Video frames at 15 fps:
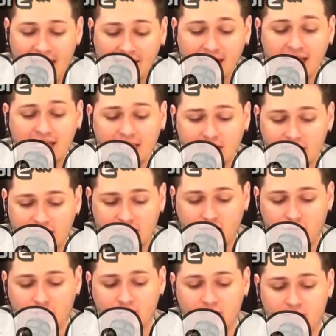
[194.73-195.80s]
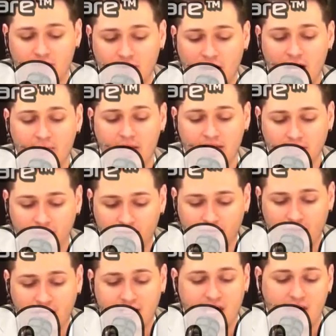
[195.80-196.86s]
any deleterious environmental
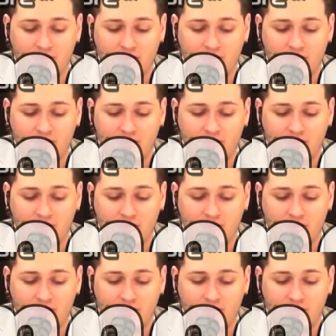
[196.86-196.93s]
effects